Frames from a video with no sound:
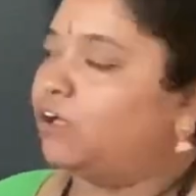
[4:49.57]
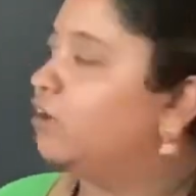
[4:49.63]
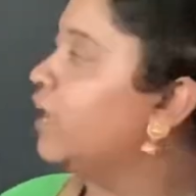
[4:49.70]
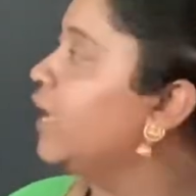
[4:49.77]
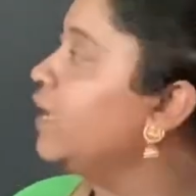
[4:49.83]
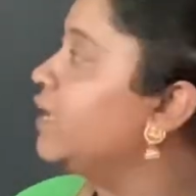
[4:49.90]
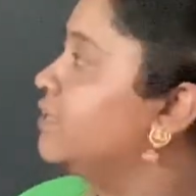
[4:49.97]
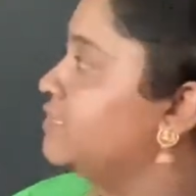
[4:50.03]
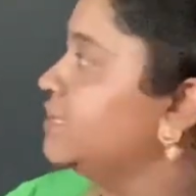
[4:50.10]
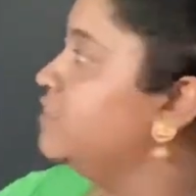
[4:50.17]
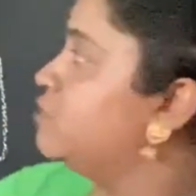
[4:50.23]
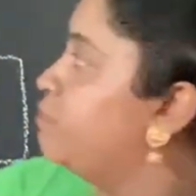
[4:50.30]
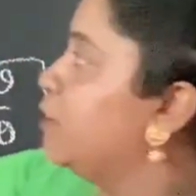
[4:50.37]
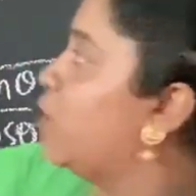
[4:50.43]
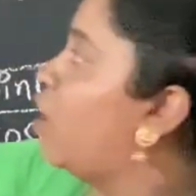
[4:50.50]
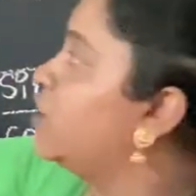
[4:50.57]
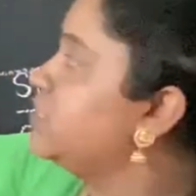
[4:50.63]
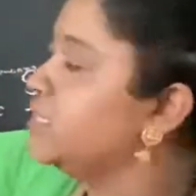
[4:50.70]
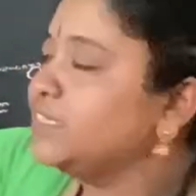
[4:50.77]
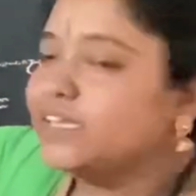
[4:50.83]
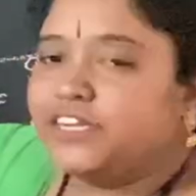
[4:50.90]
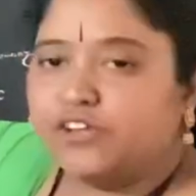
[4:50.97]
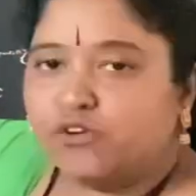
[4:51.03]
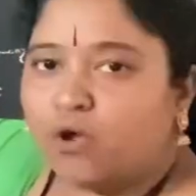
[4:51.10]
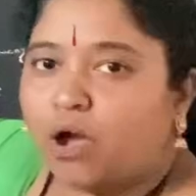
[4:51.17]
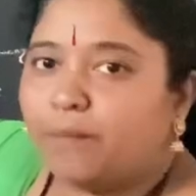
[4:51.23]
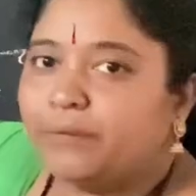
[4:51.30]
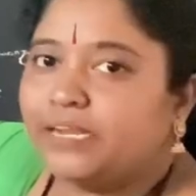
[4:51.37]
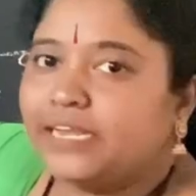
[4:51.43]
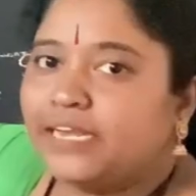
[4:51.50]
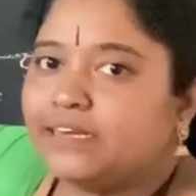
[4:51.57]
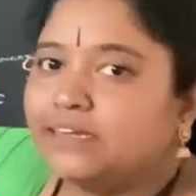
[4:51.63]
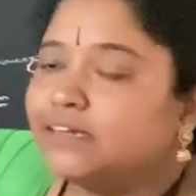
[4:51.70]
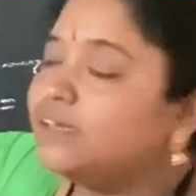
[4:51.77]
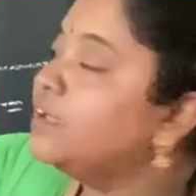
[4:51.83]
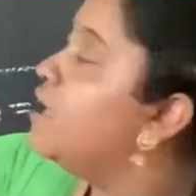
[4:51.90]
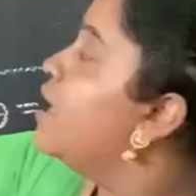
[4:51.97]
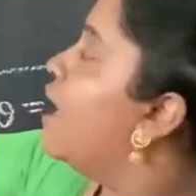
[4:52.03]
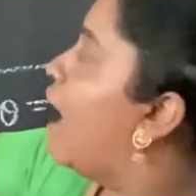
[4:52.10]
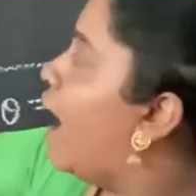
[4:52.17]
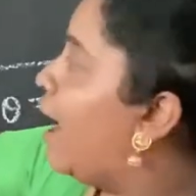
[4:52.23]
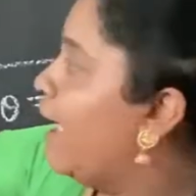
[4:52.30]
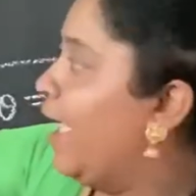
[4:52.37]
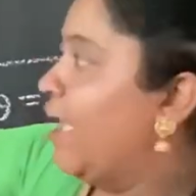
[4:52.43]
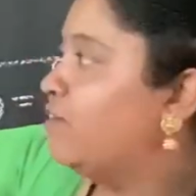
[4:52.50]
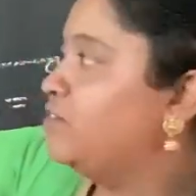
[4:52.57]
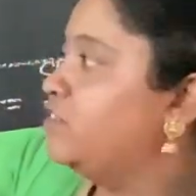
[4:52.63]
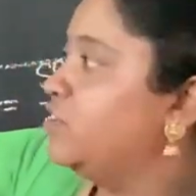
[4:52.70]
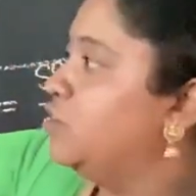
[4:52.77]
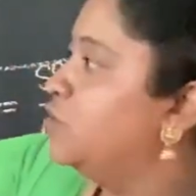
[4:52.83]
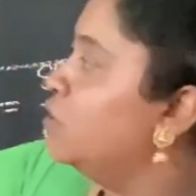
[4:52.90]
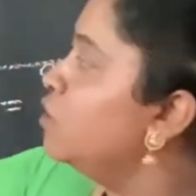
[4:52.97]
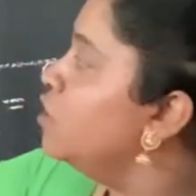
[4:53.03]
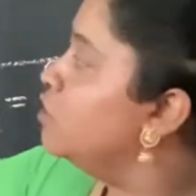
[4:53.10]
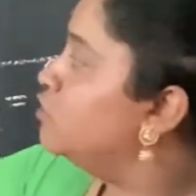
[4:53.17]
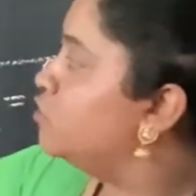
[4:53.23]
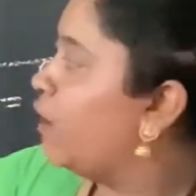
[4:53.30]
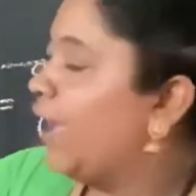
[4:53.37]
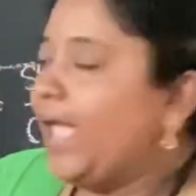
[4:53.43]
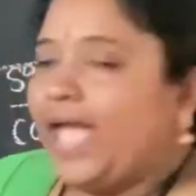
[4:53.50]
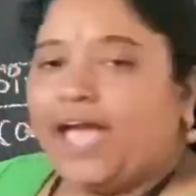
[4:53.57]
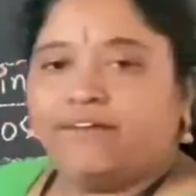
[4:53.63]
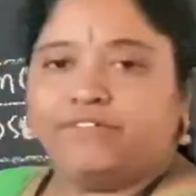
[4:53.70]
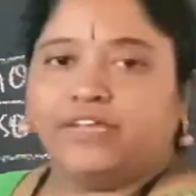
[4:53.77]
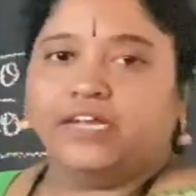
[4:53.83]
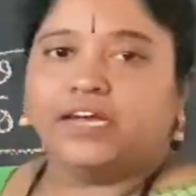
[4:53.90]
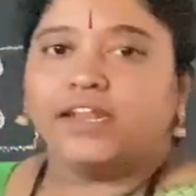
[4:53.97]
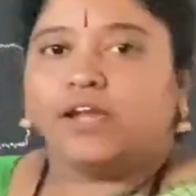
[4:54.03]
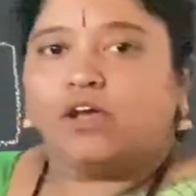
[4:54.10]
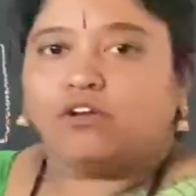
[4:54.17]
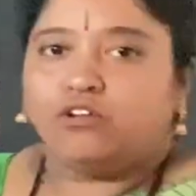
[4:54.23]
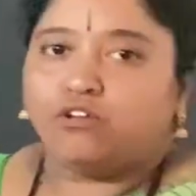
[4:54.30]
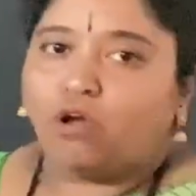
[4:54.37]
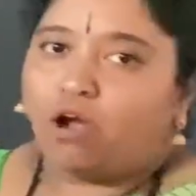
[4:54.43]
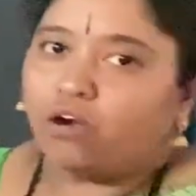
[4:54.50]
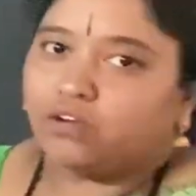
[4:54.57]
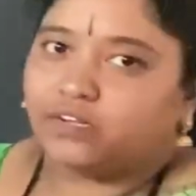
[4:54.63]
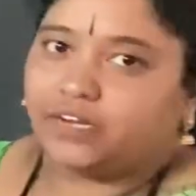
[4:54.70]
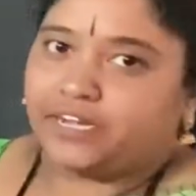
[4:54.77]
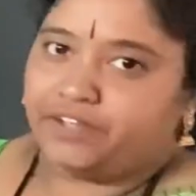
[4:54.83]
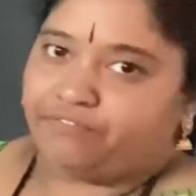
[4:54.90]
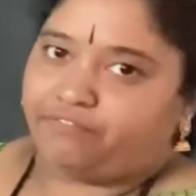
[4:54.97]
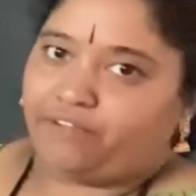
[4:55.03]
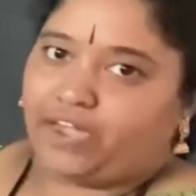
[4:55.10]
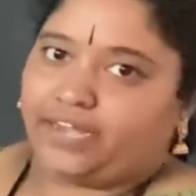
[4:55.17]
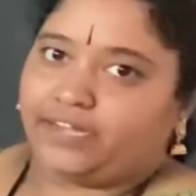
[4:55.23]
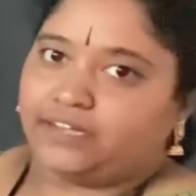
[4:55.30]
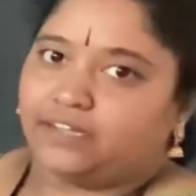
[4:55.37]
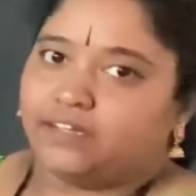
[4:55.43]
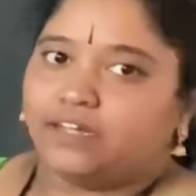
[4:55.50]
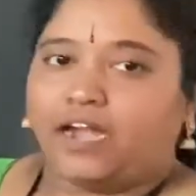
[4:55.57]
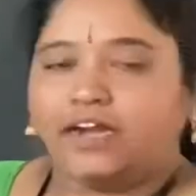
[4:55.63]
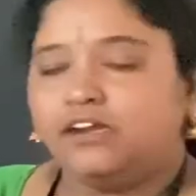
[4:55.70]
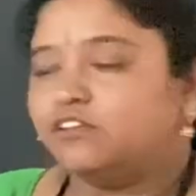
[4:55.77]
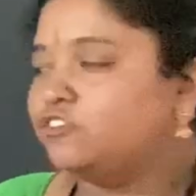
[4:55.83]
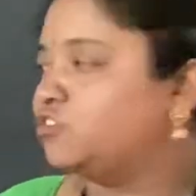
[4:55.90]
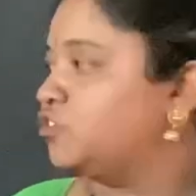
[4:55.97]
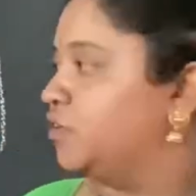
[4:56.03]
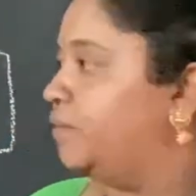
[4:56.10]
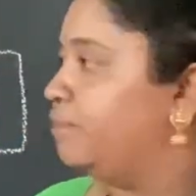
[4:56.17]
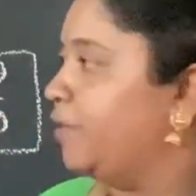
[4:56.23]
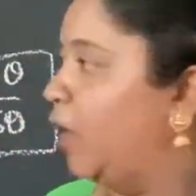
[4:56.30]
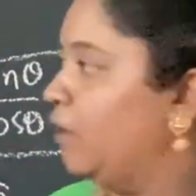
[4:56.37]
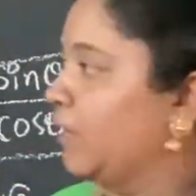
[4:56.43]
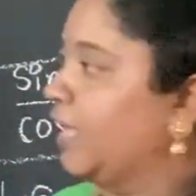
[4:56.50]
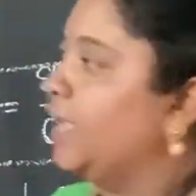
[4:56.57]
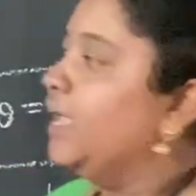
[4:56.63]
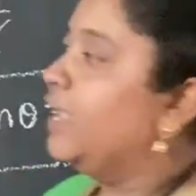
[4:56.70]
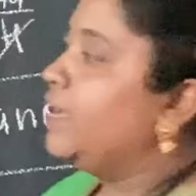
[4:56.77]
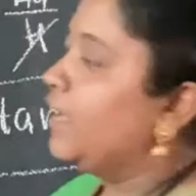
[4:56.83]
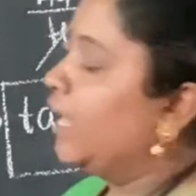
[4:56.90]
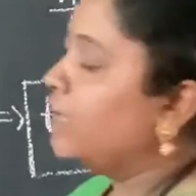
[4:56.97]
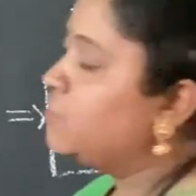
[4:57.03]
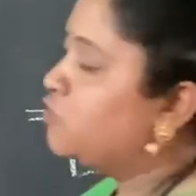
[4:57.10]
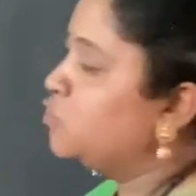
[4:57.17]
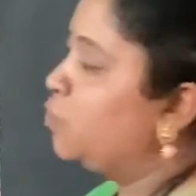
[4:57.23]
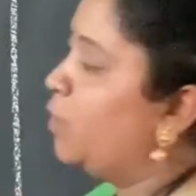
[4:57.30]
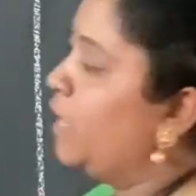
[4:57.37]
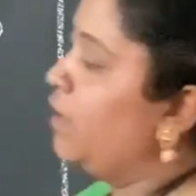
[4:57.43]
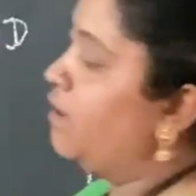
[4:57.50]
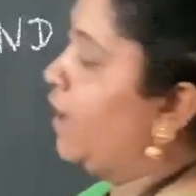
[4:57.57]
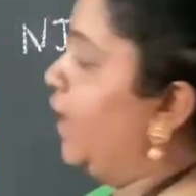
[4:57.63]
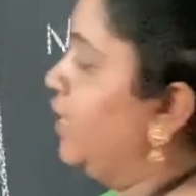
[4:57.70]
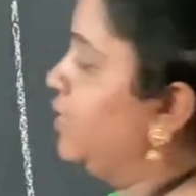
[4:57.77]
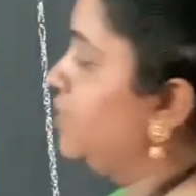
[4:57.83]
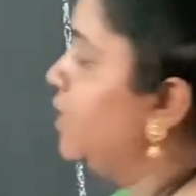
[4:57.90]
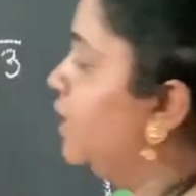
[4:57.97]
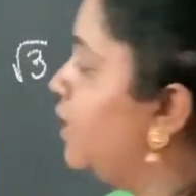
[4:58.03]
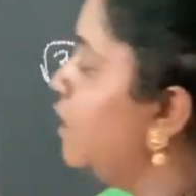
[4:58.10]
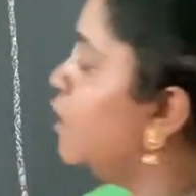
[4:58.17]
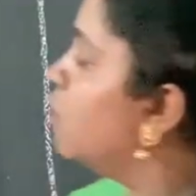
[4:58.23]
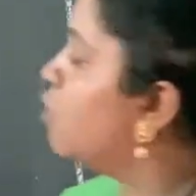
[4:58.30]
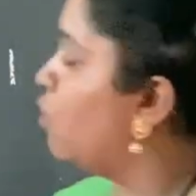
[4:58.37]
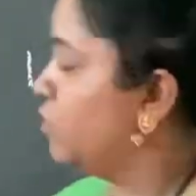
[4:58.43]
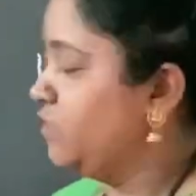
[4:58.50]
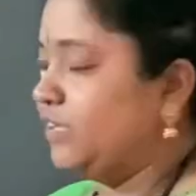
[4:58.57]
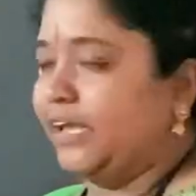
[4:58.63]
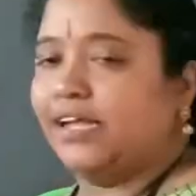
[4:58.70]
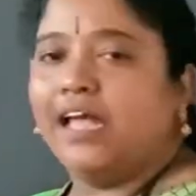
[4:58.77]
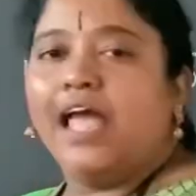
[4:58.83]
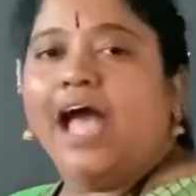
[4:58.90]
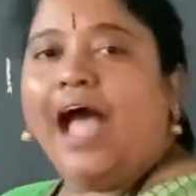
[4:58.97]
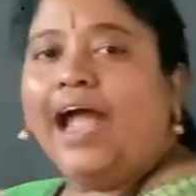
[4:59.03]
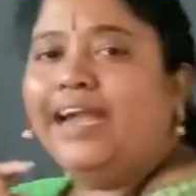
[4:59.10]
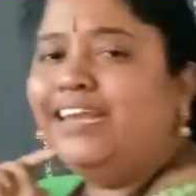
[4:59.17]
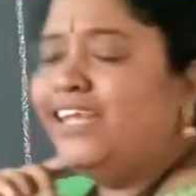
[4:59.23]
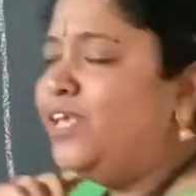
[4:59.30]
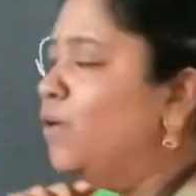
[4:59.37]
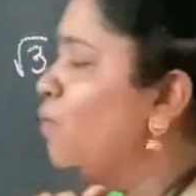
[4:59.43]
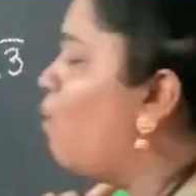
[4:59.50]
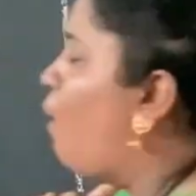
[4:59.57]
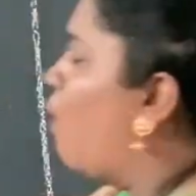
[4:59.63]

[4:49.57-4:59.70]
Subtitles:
Okay, since because in the denominator I have 0, so I have here not defined. Understood? Okay, next we'll write the cosec, and you